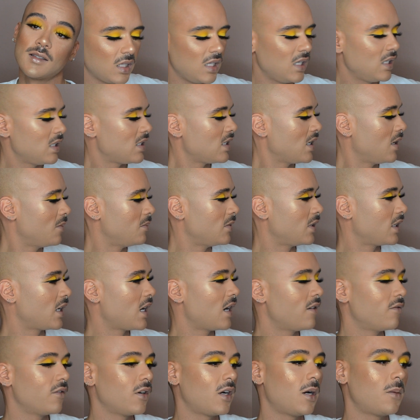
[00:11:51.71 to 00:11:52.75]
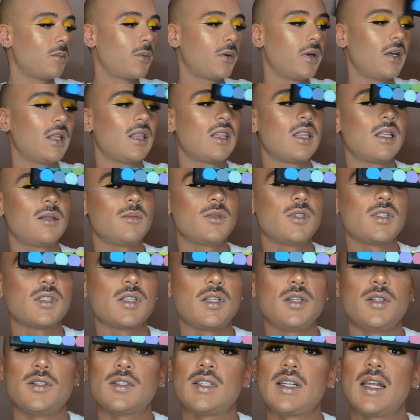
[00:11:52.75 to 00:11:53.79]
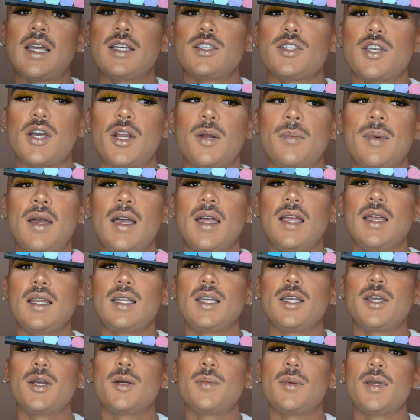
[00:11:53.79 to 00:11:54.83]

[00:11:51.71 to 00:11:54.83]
I need something to cover up with. I'm just gonna use an eyeshadow palette here,